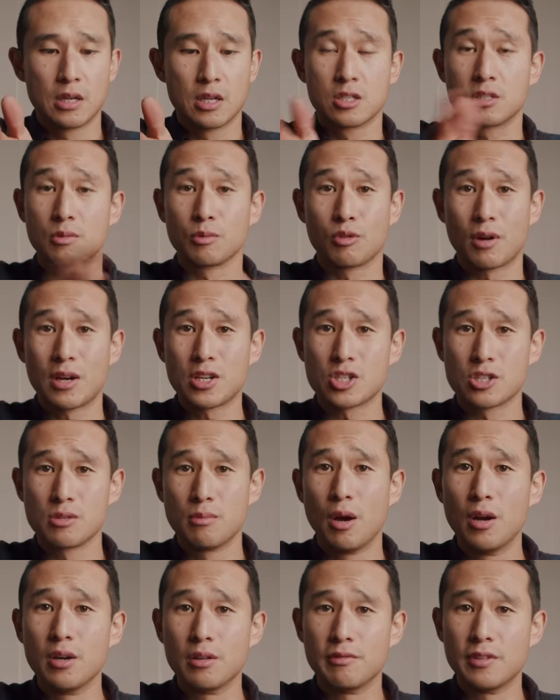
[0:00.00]
some great
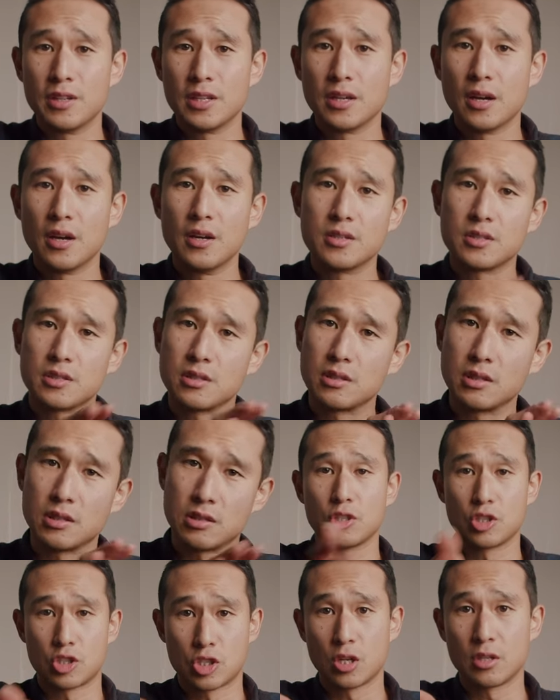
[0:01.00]
Shimoda videos
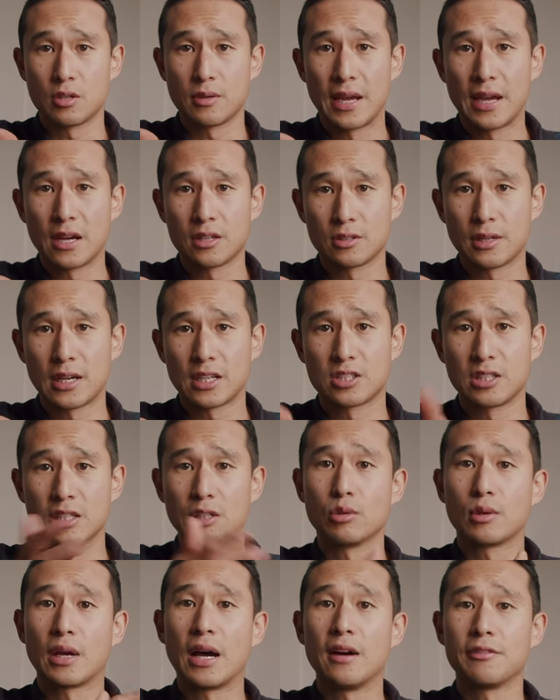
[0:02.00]
that show you how to actually
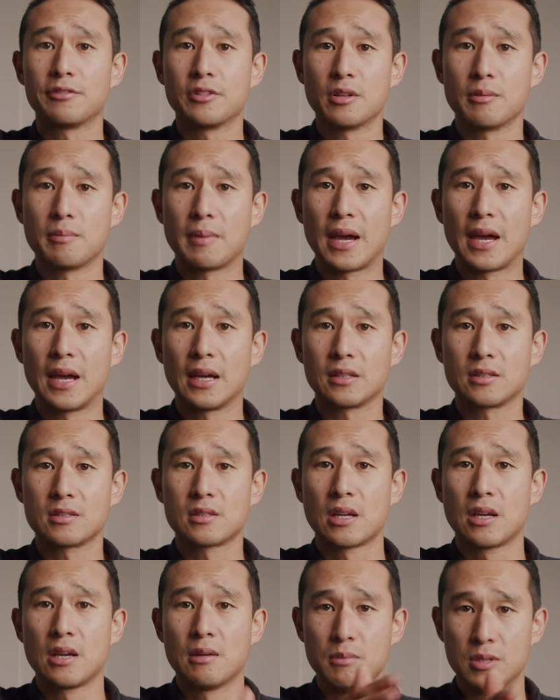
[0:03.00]
look after the
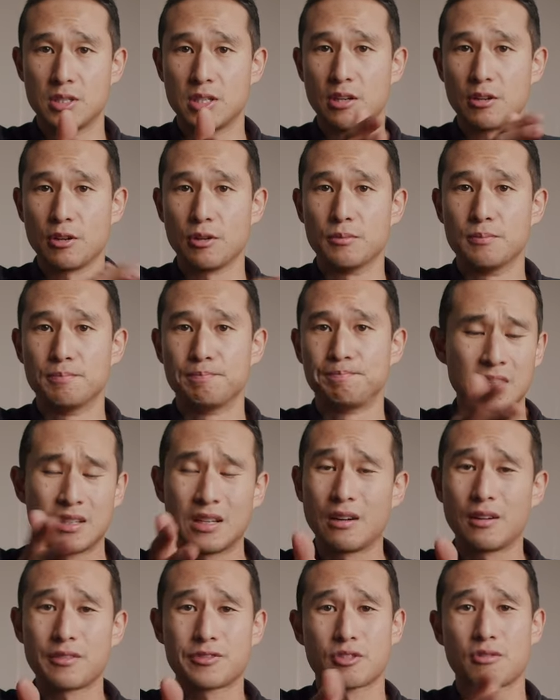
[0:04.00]
bag's material.
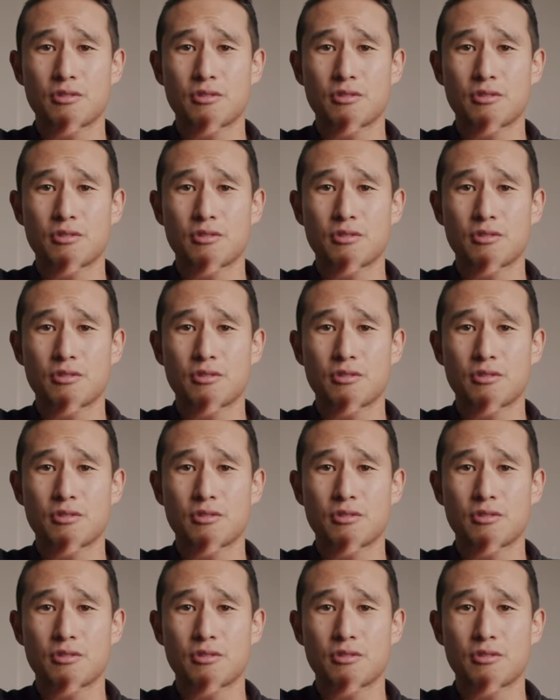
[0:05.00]
Now I've